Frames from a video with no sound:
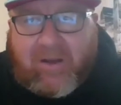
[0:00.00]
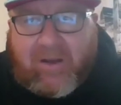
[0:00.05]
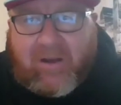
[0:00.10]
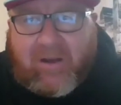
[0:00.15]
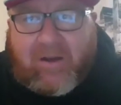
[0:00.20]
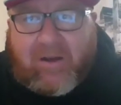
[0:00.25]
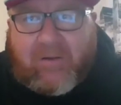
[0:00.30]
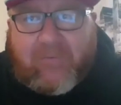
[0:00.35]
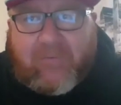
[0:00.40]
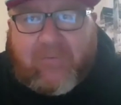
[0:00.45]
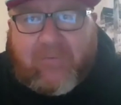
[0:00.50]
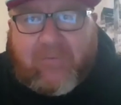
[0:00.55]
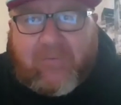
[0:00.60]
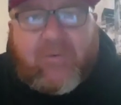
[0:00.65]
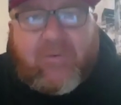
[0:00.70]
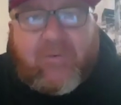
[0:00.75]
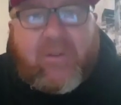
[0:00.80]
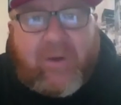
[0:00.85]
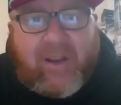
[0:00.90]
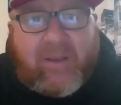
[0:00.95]
uh,
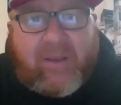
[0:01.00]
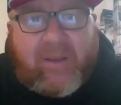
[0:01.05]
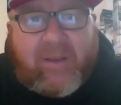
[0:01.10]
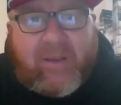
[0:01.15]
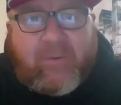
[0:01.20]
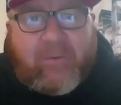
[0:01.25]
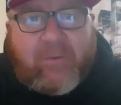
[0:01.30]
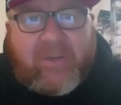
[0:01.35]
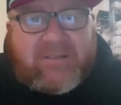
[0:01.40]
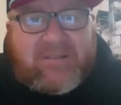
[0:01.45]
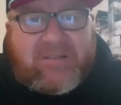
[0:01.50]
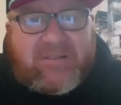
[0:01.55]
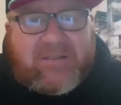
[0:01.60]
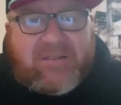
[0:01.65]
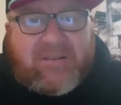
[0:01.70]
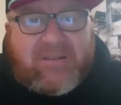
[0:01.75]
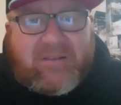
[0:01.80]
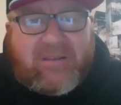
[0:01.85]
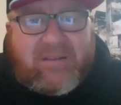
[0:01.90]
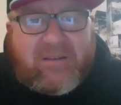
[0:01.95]
for the right
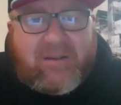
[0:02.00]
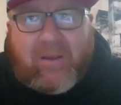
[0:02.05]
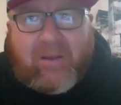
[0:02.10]
reasons.